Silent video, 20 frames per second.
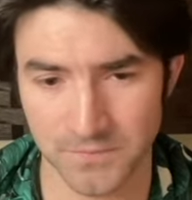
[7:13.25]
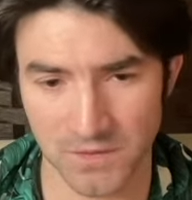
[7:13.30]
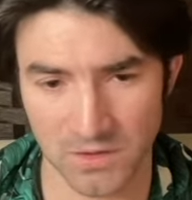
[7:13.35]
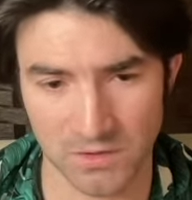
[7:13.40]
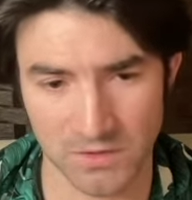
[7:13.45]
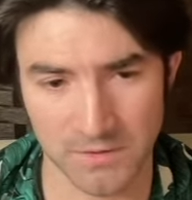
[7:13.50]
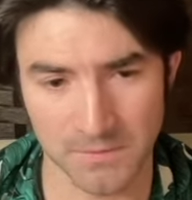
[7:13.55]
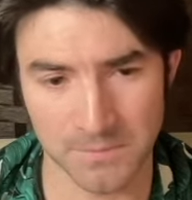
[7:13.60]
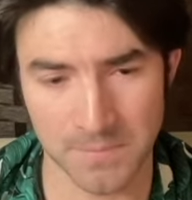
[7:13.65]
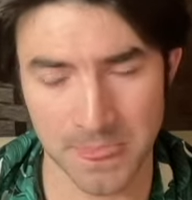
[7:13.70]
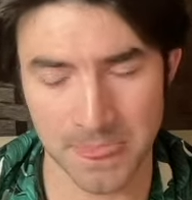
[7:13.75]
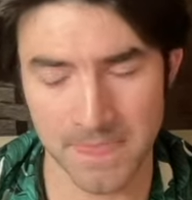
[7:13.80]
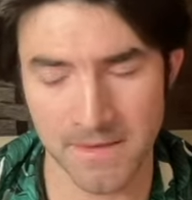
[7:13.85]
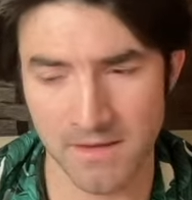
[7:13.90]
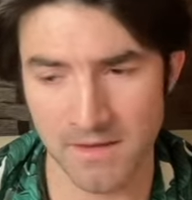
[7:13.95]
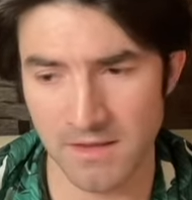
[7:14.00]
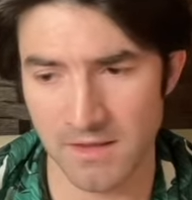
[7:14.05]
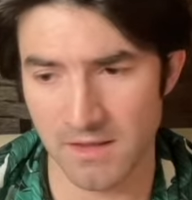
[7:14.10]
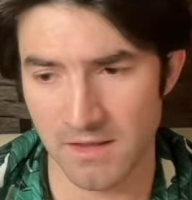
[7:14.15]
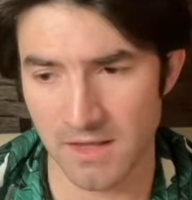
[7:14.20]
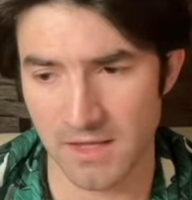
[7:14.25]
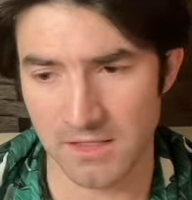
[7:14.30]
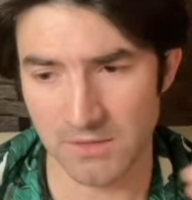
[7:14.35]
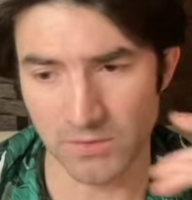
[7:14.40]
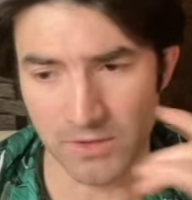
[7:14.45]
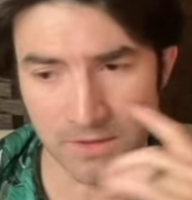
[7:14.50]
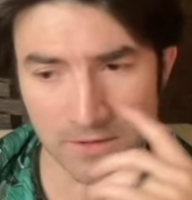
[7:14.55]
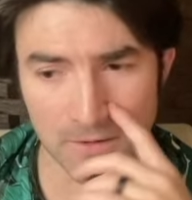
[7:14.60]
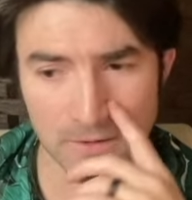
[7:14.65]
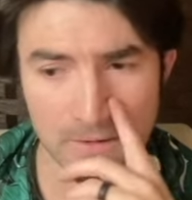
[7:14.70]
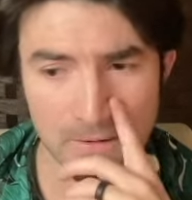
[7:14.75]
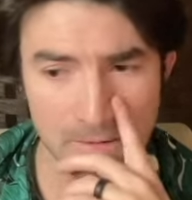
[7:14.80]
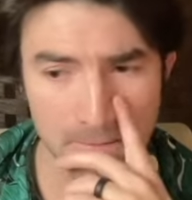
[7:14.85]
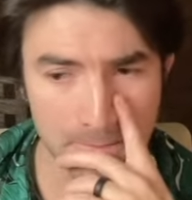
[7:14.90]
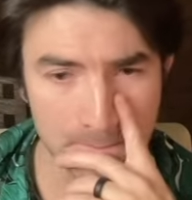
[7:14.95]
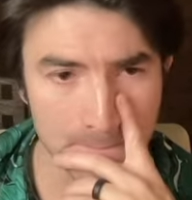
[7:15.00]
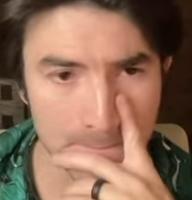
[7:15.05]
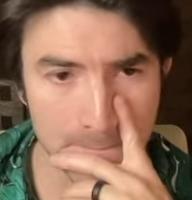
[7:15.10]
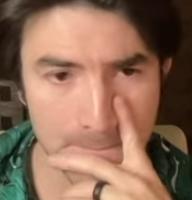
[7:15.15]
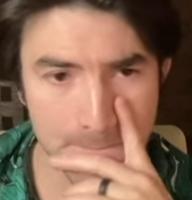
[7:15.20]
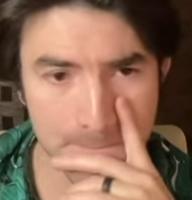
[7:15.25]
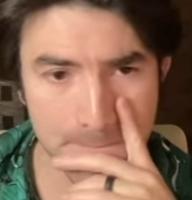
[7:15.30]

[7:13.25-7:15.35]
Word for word: Okay. Anyway, um,